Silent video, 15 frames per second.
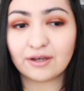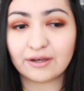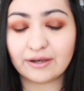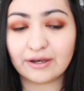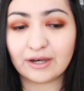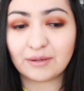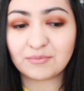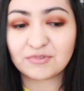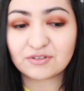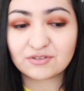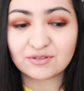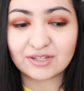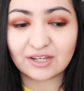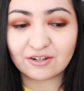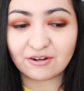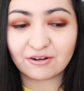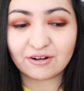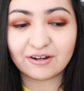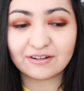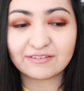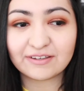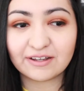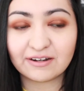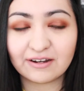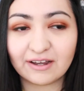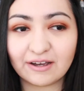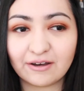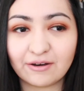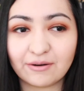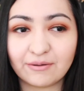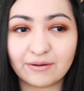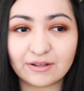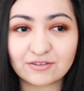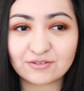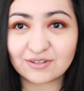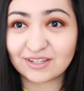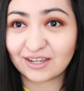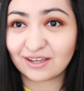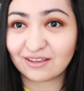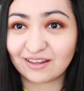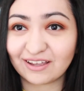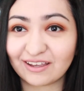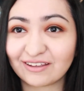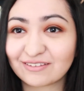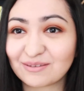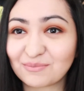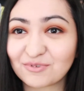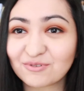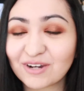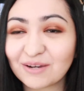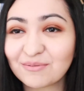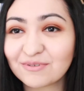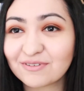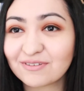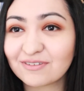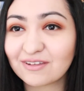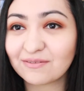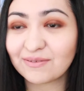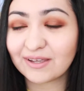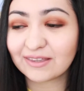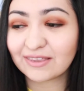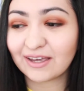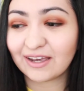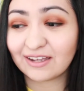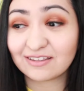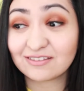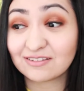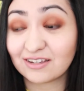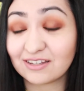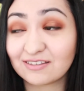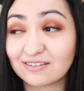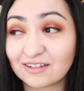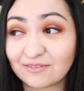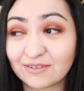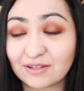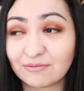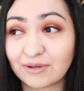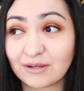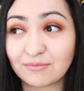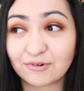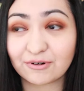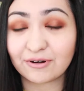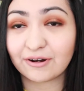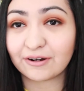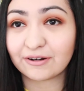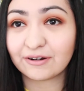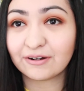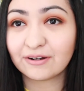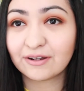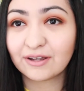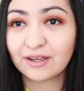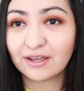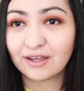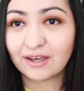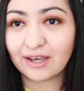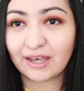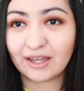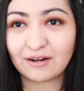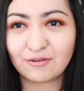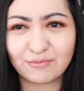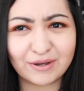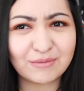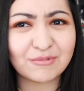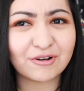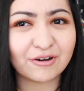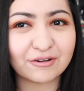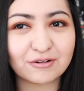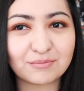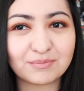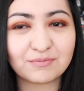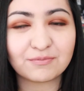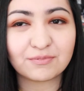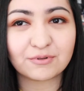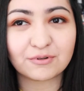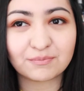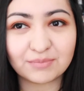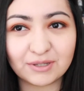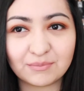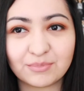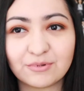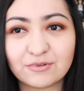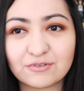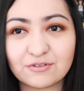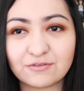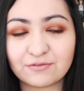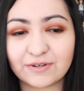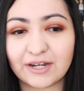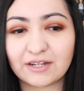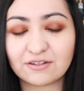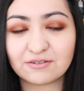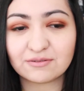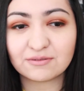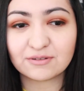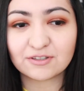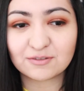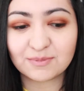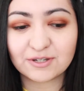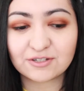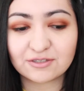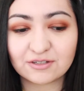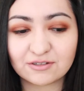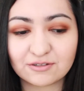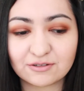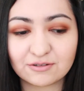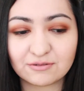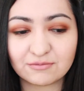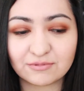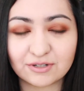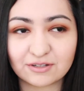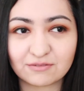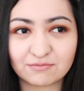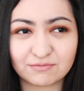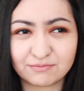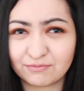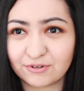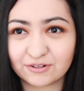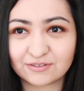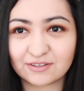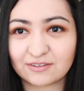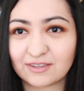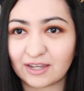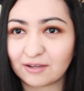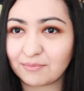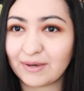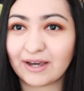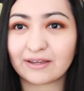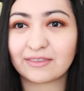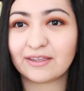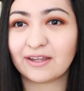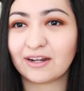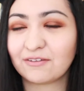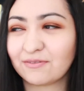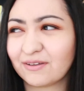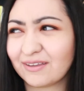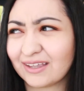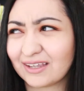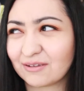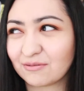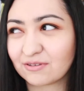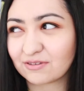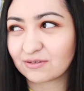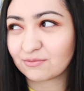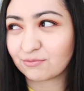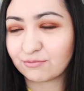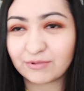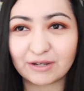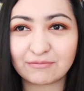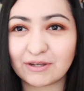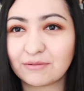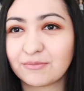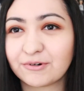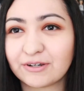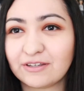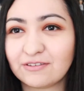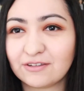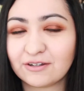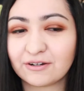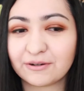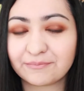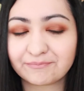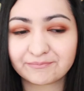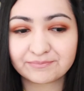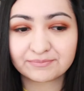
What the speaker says: to get your content out and to get like subscribers and stuff like that. It's definitely way more harder, and way more harder for people to find you, especially too, versus like back then I felt like it was way more easier.